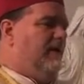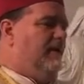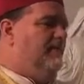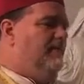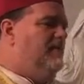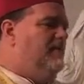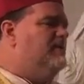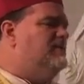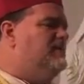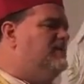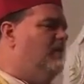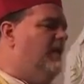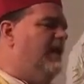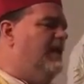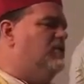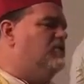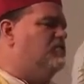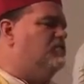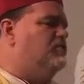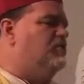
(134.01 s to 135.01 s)
And this is the
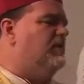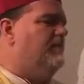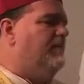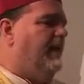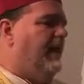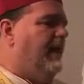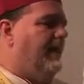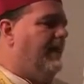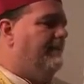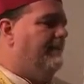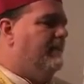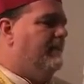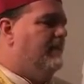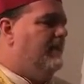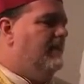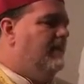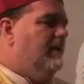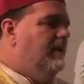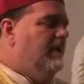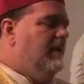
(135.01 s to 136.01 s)
way it should be.
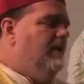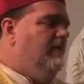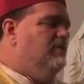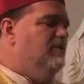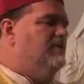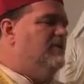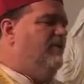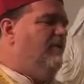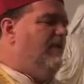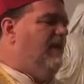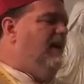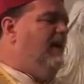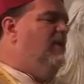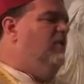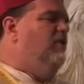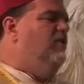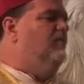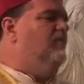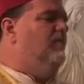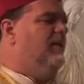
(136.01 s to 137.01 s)
It was the very
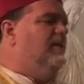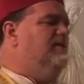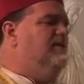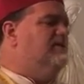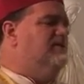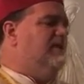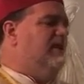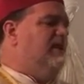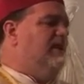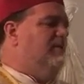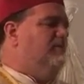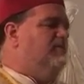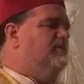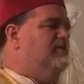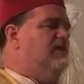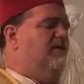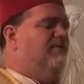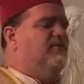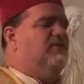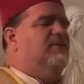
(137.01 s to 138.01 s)
good reasoning that was
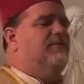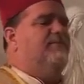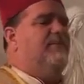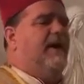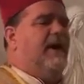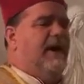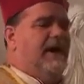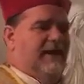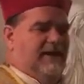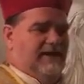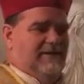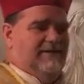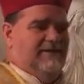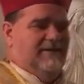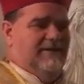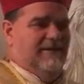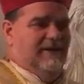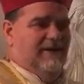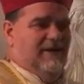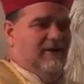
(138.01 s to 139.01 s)
given to Pilate
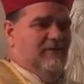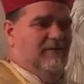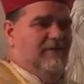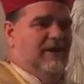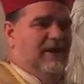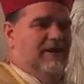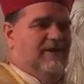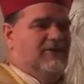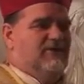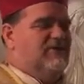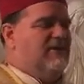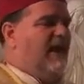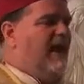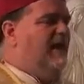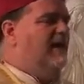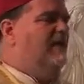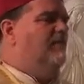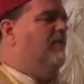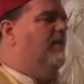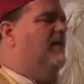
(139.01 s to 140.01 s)
when he
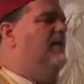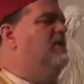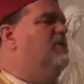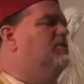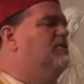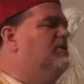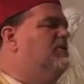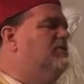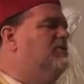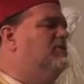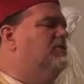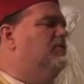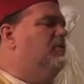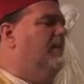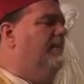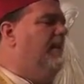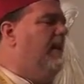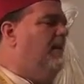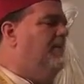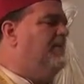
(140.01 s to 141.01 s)
decided what he should do
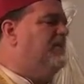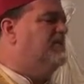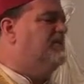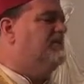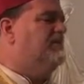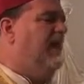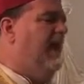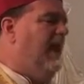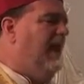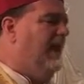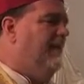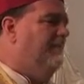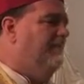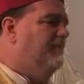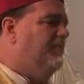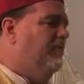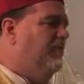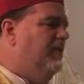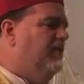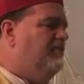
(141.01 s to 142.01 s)
about this man,
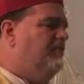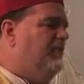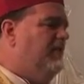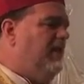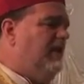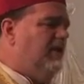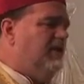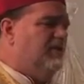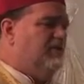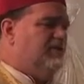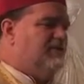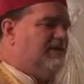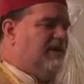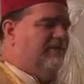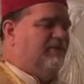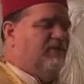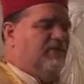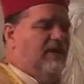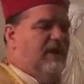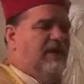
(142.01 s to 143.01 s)
33 years
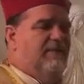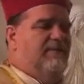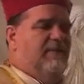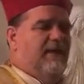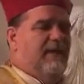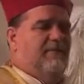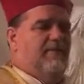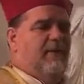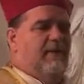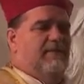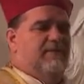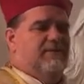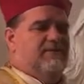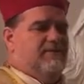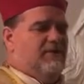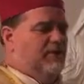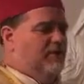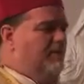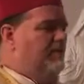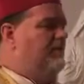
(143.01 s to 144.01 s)
after he had been upon
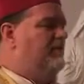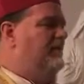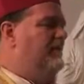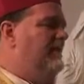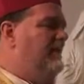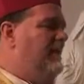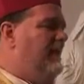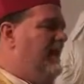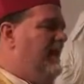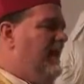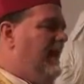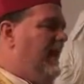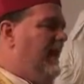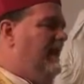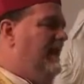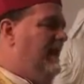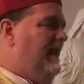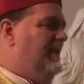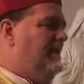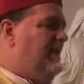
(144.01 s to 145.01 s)
this earth.
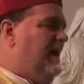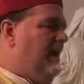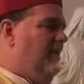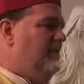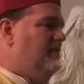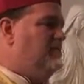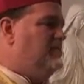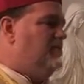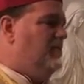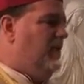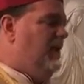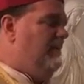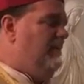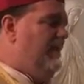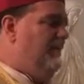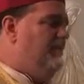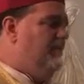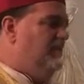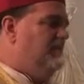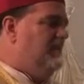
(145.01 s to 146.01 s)
And he, now he was going to
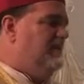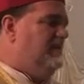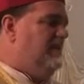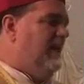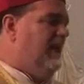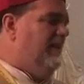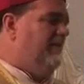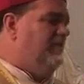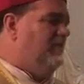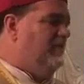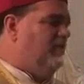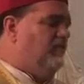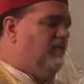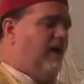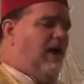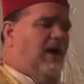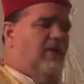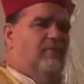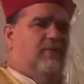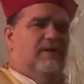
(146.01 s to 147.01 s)
be put to death. And the
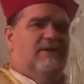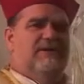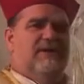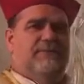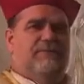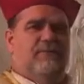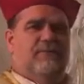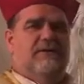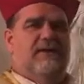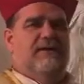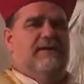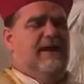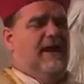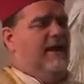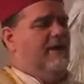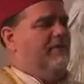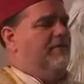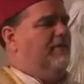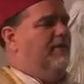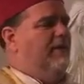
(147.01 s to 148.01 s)
crowd wants him put to
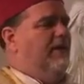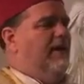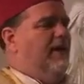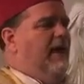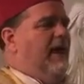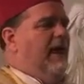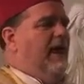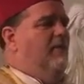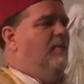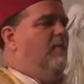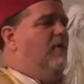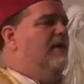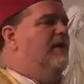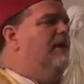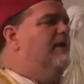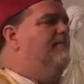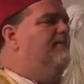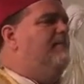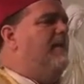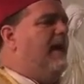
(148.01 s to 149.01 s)
death. And
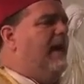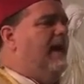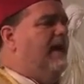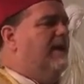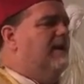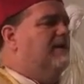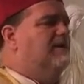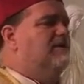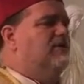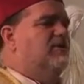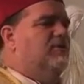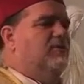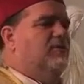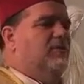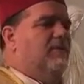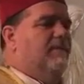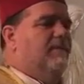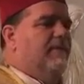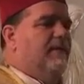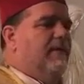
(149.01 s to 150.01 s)
what did Pilate
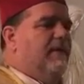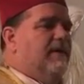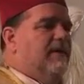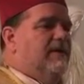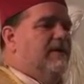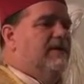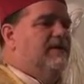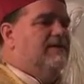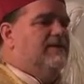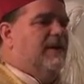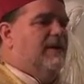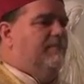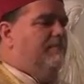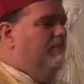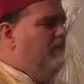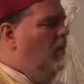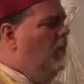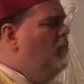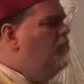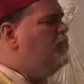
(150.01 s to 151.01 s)
do? He
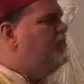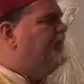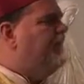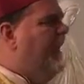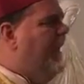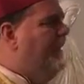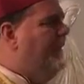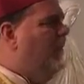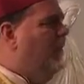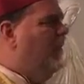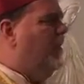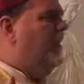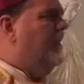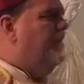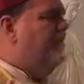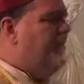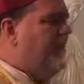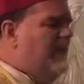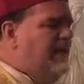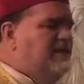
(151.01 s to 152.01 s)
said, most people
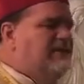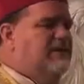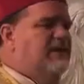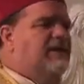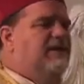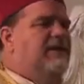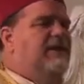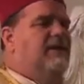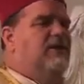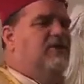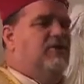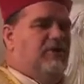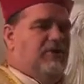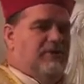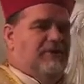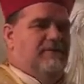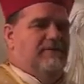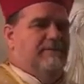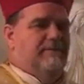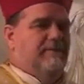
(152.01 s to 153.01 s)
are basically
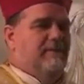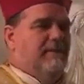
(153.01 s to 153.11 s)
good.